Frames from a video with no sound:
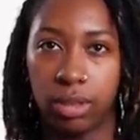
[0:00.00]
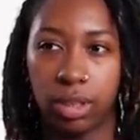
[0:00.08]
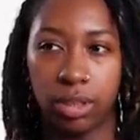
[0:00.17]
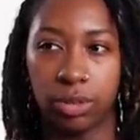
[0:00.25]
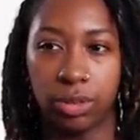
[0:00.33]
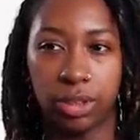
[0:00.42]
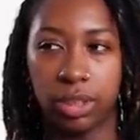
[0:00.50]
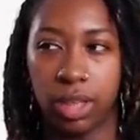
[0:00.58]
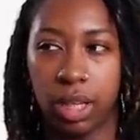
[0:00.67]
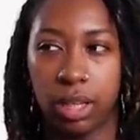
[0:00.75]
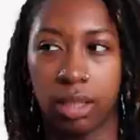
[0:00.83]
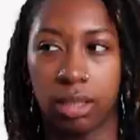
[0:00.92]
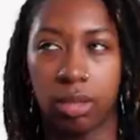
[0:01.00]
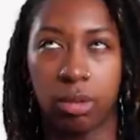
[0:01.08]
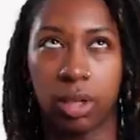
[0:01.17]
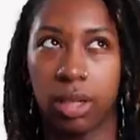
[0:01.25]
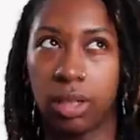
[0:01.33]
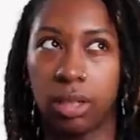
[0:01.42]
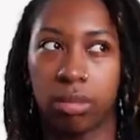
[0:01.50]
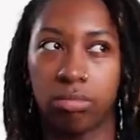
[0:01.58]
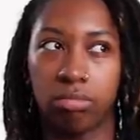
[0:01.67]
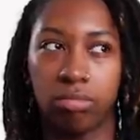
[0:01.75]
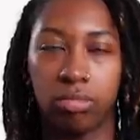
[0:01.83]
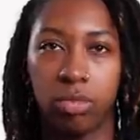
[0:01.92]
And you're just like, okay,
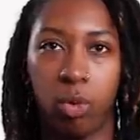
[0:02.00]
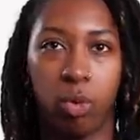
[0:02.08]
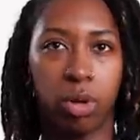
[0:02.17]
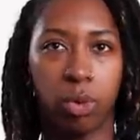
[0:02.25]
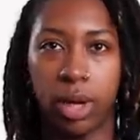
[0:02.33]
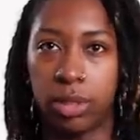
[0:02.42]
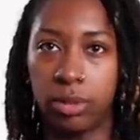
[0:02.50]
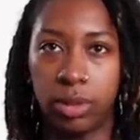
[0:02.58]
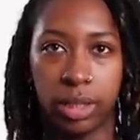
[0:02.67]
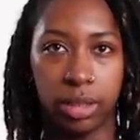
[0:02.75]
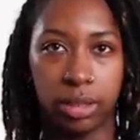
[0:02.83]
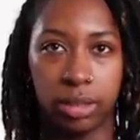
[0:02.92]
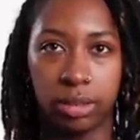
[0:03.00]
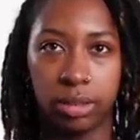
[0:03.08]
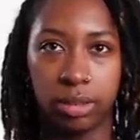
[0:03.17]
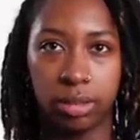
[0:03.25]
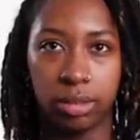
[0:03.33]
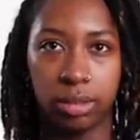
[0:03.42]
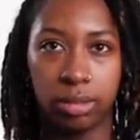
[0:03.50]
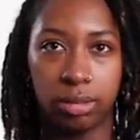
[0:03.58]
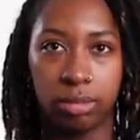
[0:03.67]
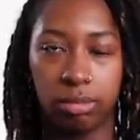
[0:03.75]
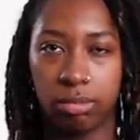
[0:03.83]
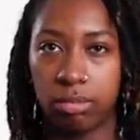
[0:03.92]
what do I do next?
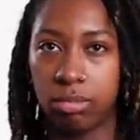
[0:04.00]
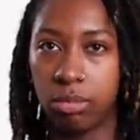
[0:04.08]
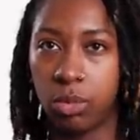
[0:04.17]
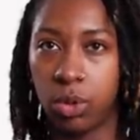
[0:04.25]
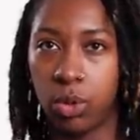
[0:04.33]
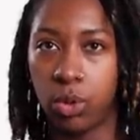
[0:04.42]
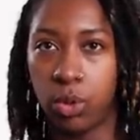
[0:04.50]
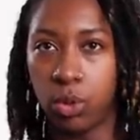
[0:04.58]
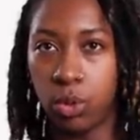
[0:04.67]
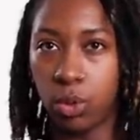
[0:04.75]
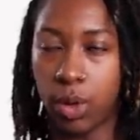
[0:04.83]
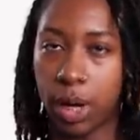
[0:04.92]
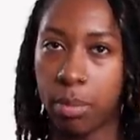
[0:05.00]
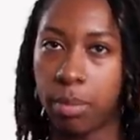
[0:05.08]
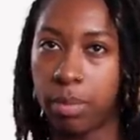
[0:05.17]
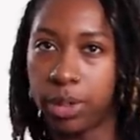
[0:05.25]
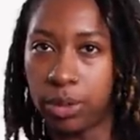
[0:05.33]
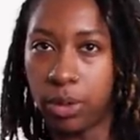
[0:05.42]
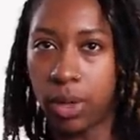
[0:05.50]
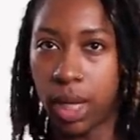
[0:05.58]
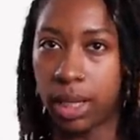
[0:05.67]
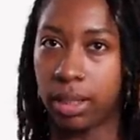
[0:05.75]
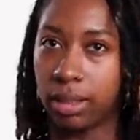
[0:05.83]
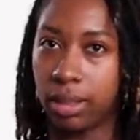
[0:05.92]
Who do I, you know,
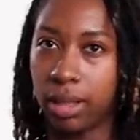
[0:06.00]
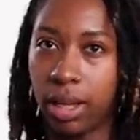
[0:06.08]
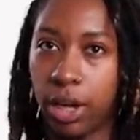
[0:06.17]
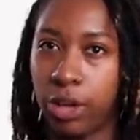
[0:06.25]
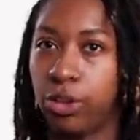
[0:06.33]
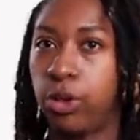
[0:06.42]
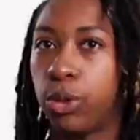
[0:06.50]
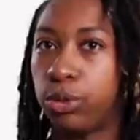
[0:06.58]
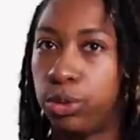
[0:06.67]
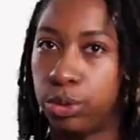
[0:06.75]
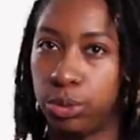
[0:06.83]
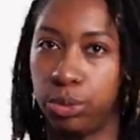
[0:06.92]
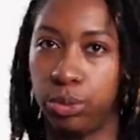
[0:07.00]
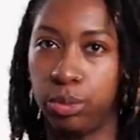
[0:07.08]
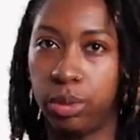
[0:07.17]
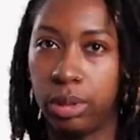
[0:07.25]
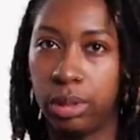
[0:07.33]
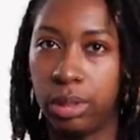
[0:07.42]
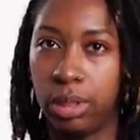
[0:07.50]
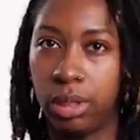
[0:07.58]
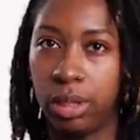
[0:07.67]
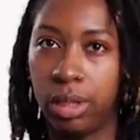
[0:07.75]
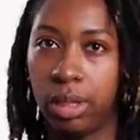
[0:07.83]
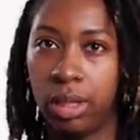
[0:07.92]
like, go to,
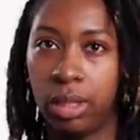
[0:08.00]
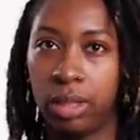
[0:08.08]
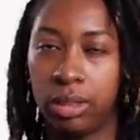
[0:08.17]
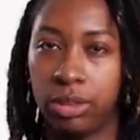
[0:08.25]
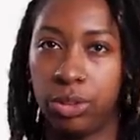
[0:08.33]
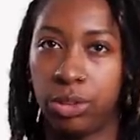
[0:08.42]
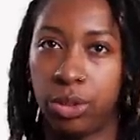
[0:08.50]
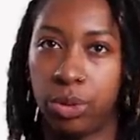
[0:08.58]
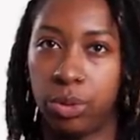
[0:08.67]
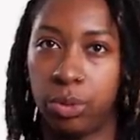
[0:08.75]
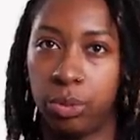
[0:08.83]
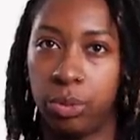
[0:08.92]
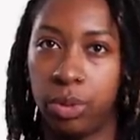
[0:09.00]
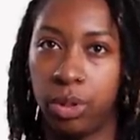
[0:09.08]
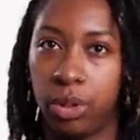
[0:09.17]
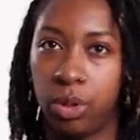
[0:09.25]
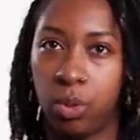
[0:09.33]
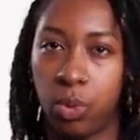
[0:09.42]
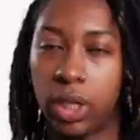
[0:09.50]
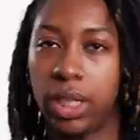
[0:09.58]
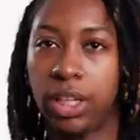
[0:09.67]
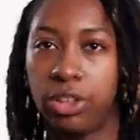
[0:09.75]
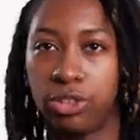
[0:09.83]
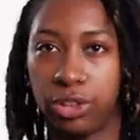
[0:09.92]
you know, what
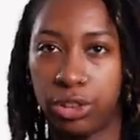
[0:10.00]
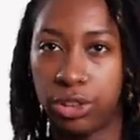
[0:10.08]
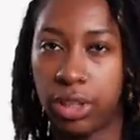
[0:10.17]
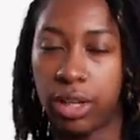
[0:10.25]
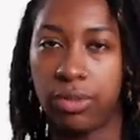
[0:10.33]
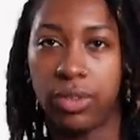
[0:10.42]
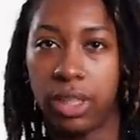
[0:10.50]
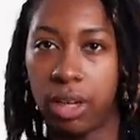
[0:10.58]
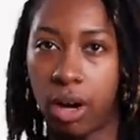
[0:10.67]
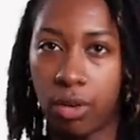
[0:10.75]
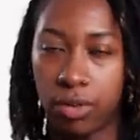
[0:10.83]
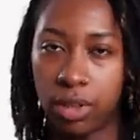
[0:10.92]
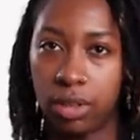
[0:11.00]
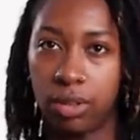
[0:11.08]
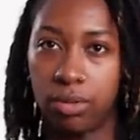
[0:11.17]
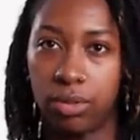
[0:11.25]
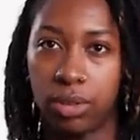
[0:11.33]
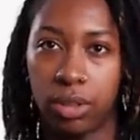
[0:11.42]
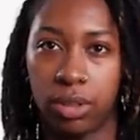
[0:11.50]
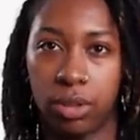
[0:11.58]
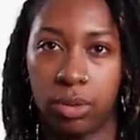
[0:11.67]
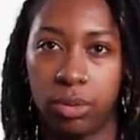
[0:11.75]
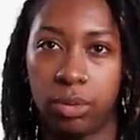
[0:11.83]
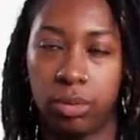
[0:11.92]
energy should I feed off of, you
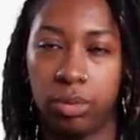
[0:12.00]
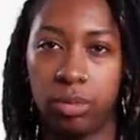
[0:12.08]
know?